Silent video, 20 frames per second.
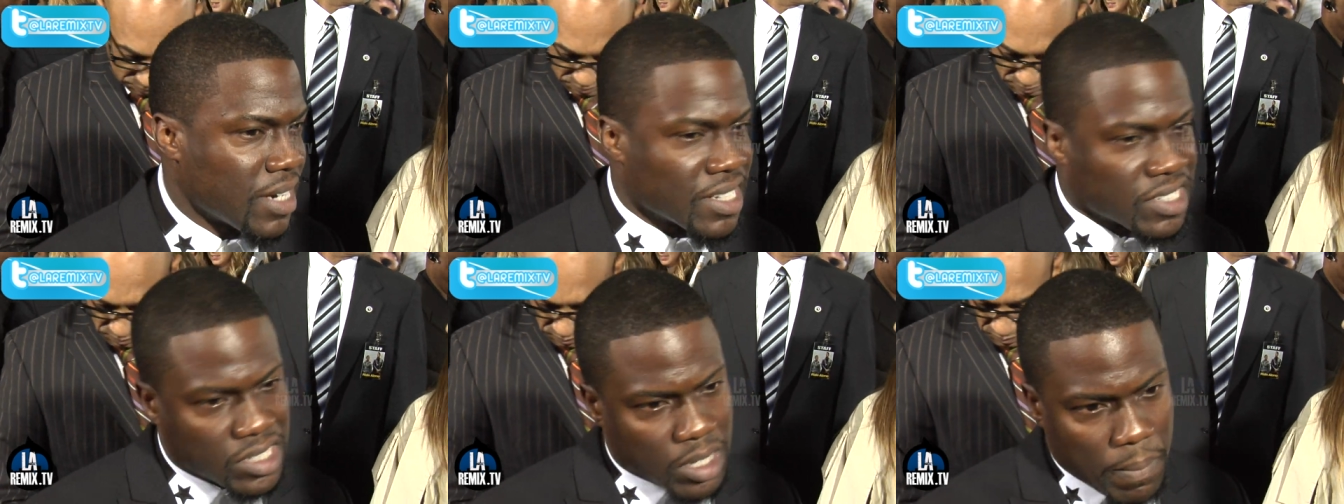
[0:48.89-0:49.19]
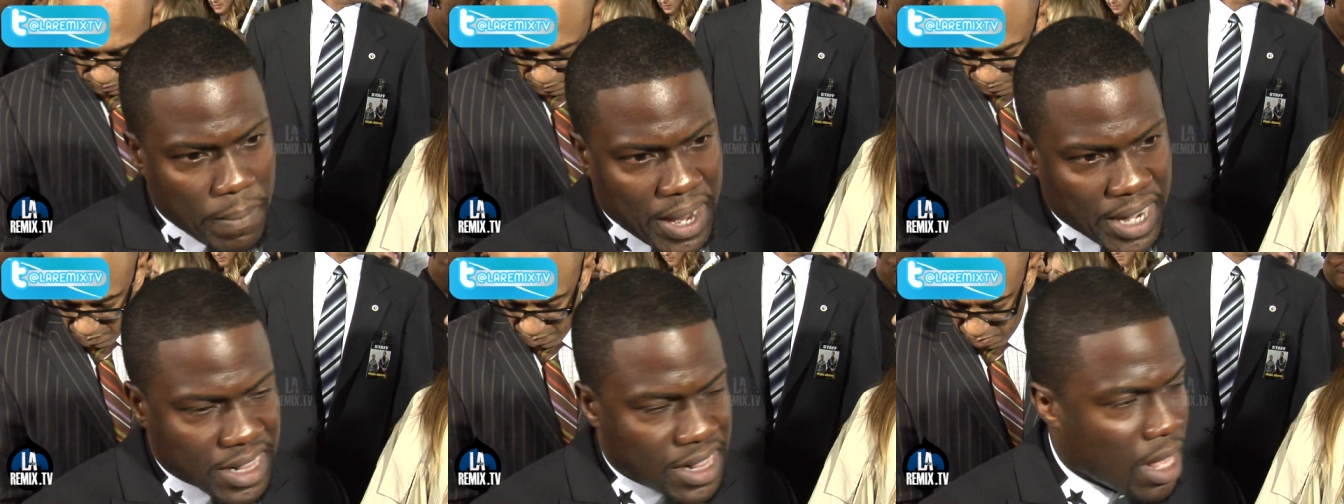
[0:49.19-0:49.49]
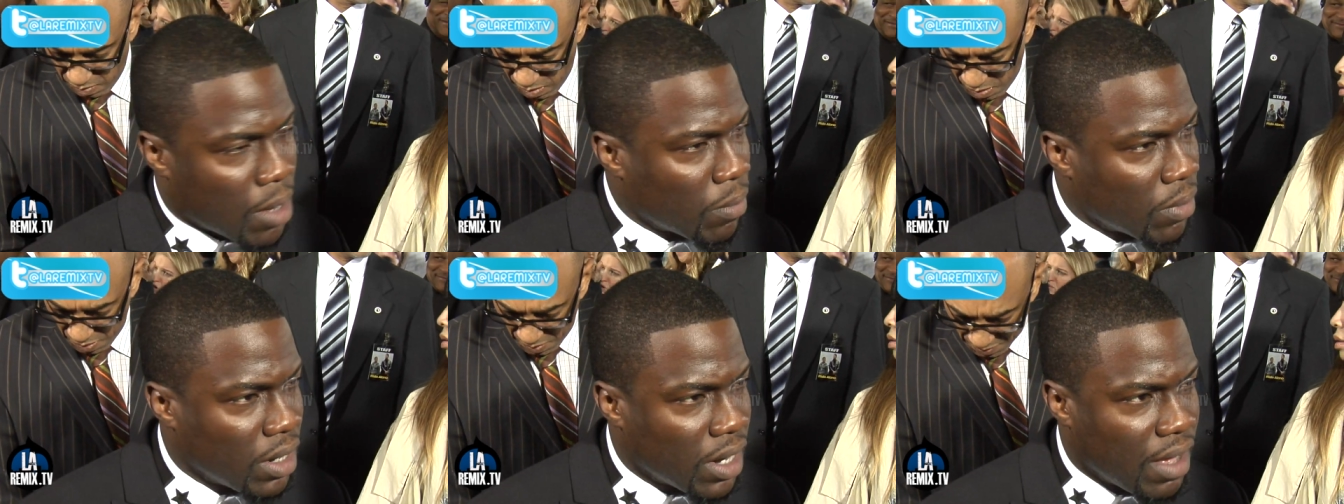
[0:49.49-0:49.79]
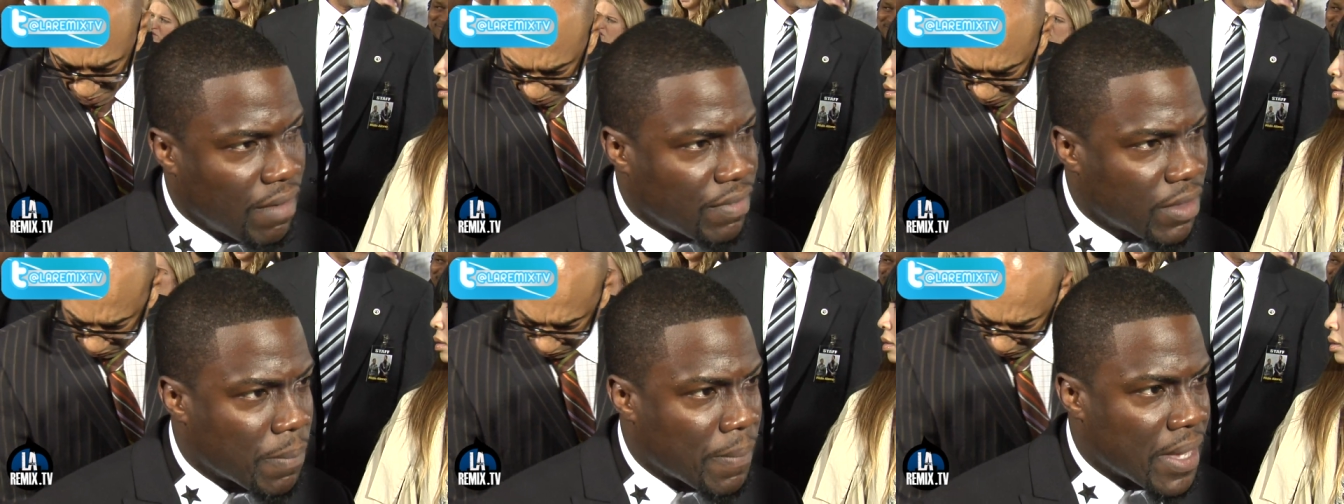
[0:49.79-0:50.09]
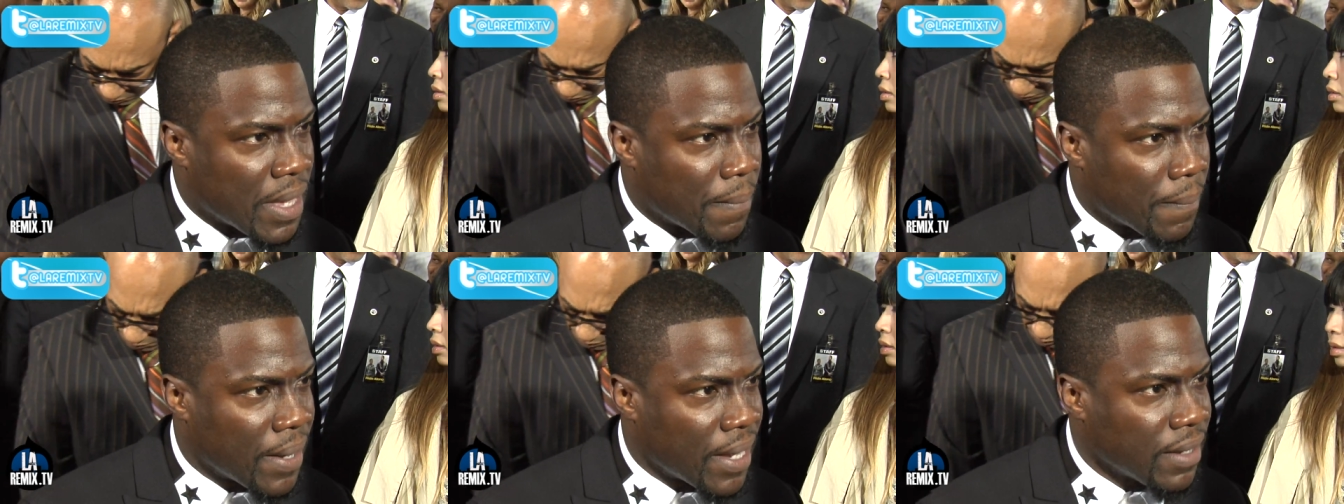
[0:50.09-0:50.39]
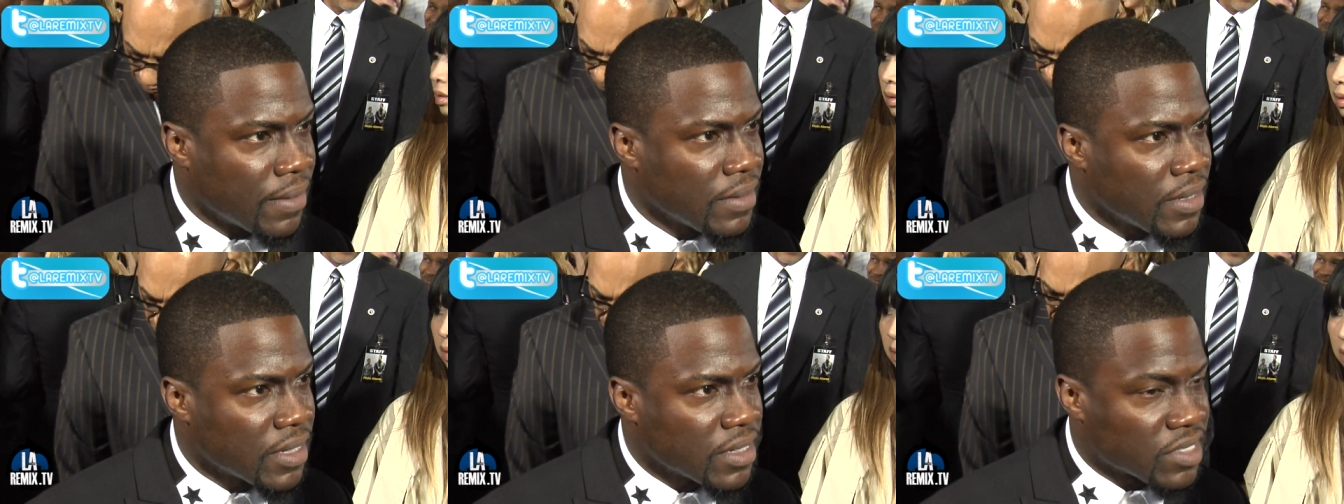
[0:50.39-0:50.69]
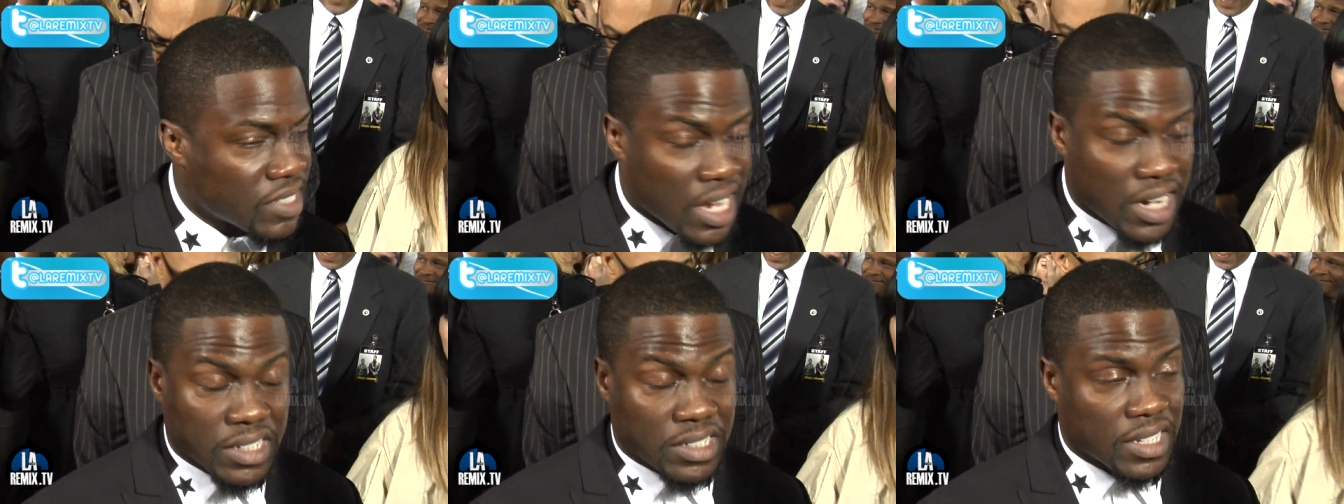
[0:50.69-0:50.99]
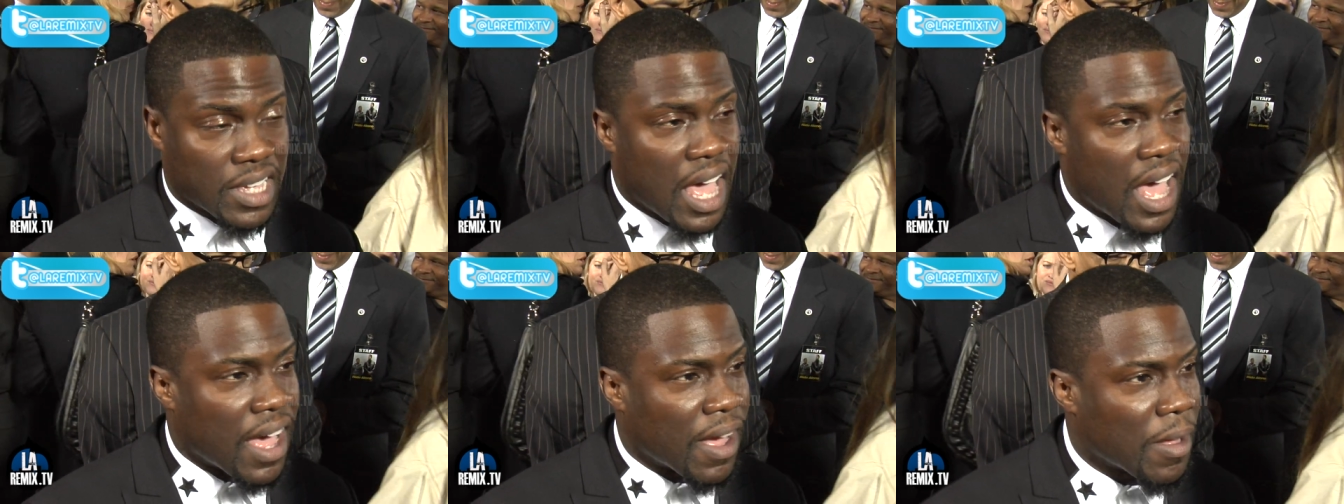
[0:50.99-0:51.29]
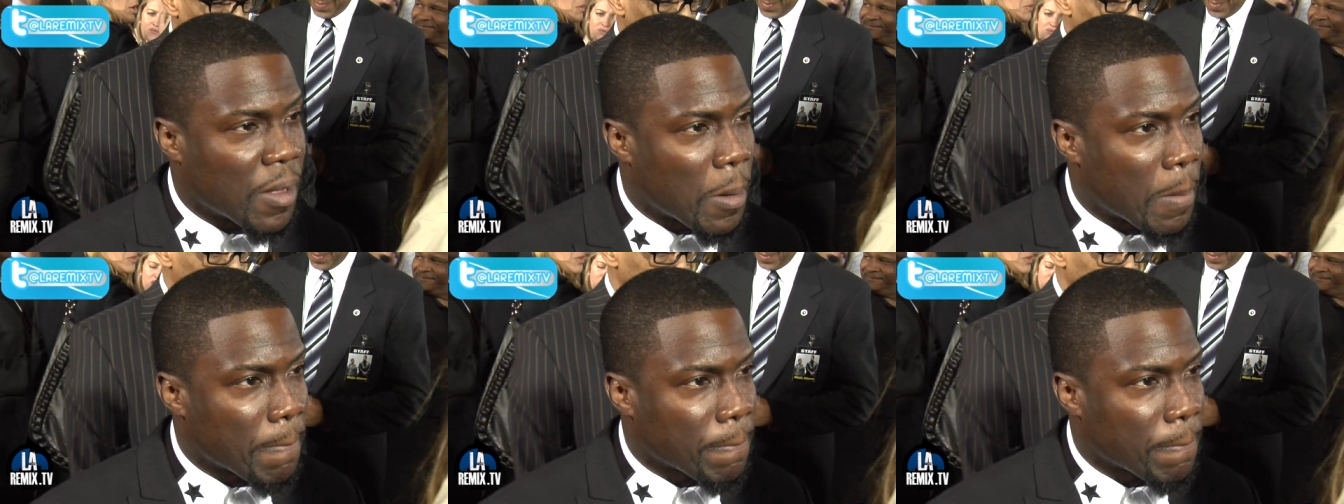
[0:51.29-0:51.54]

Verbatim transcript: That's somebody that I would love to meet, man. Talented guy.